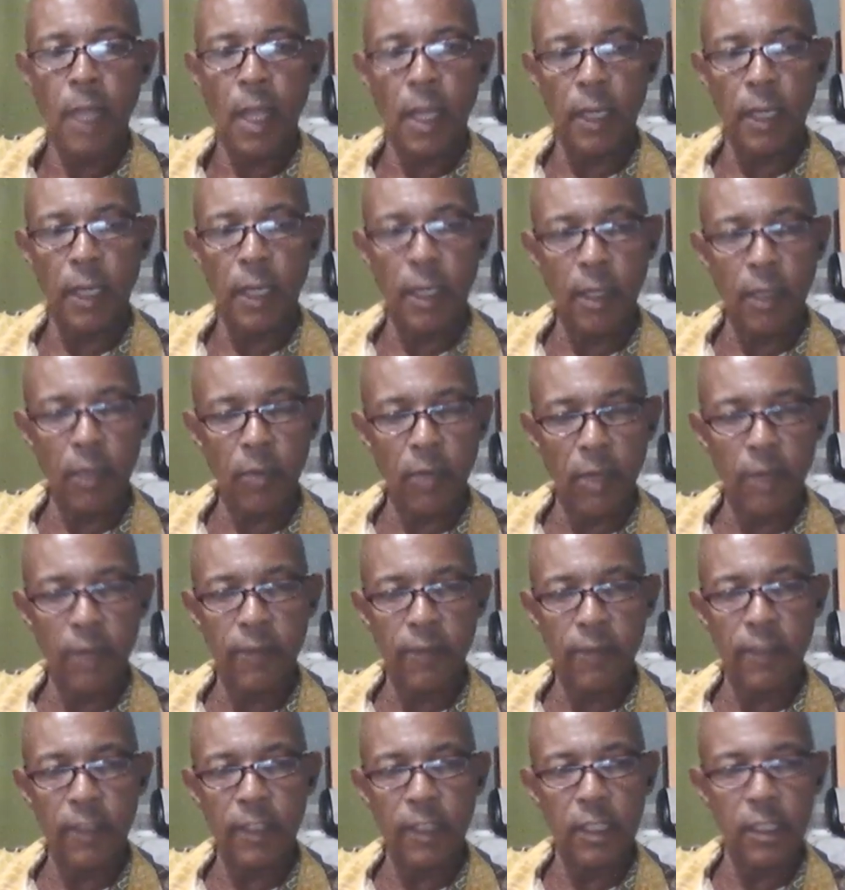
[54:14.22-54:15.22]
And and one
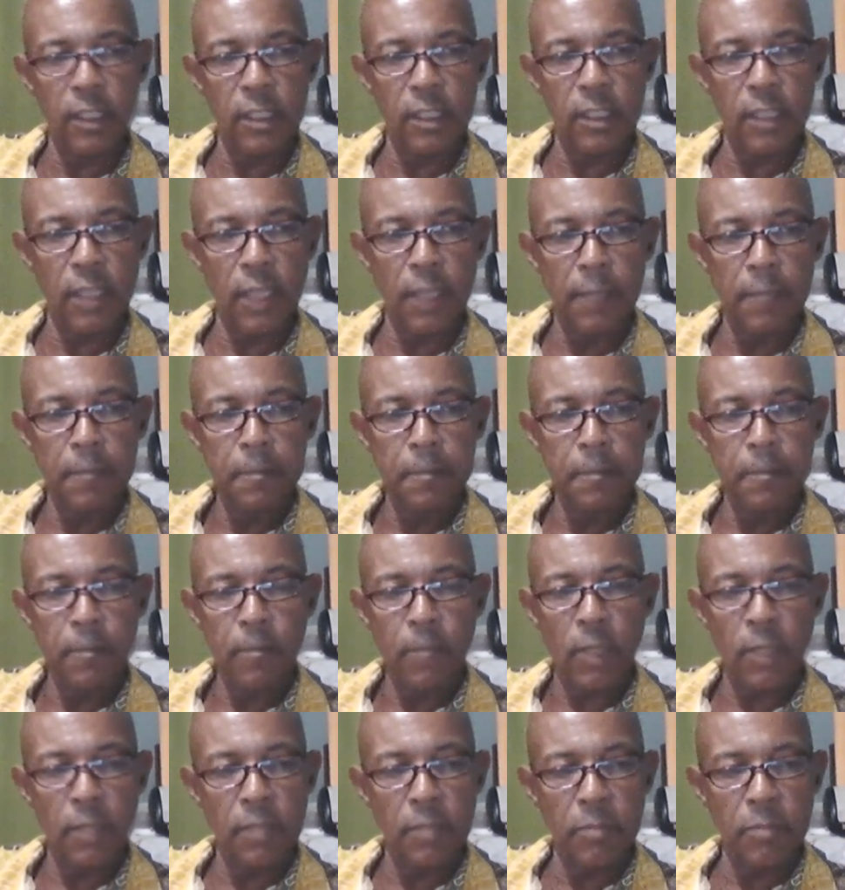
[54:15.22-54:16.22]
of it is that
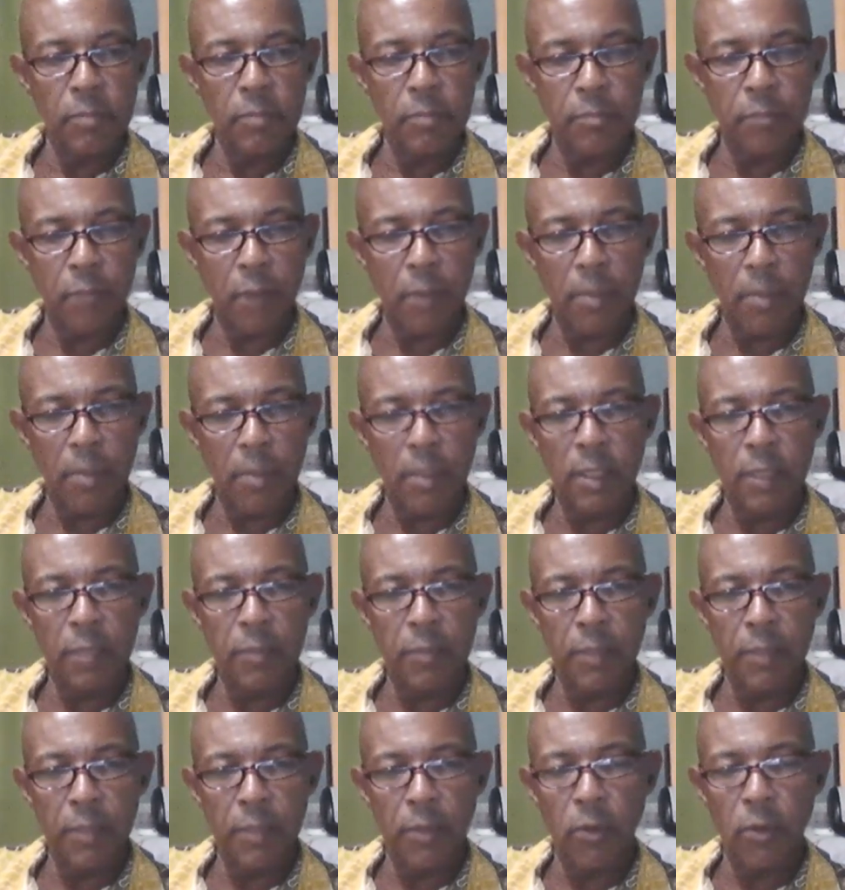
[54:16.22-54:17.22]
is probably the
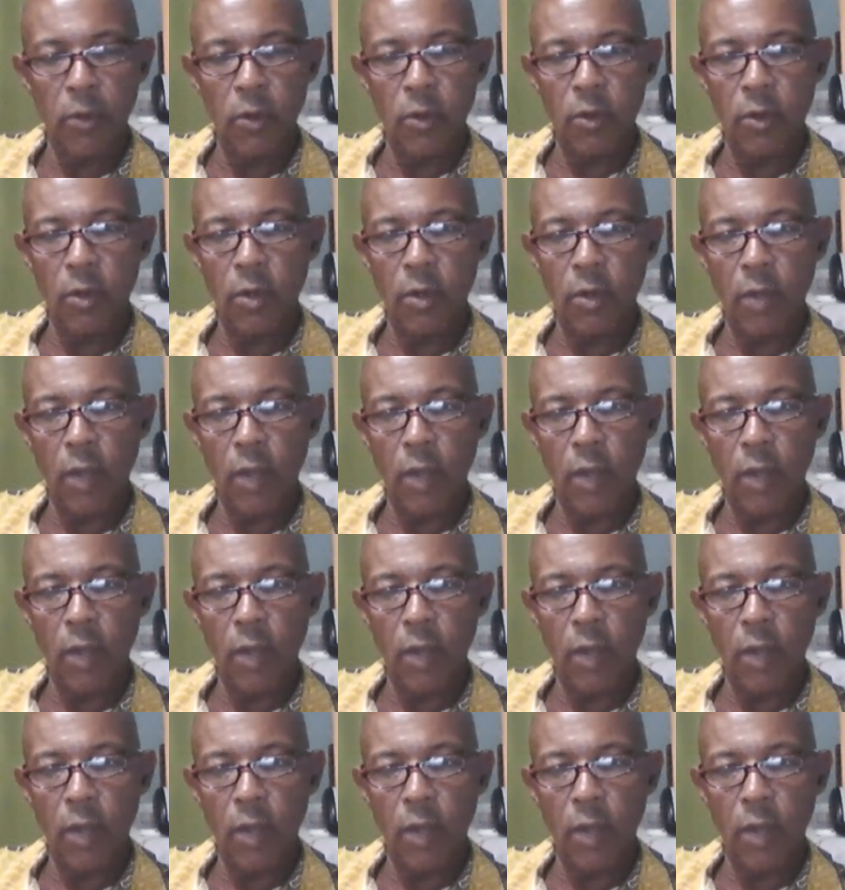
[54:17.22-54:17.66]
people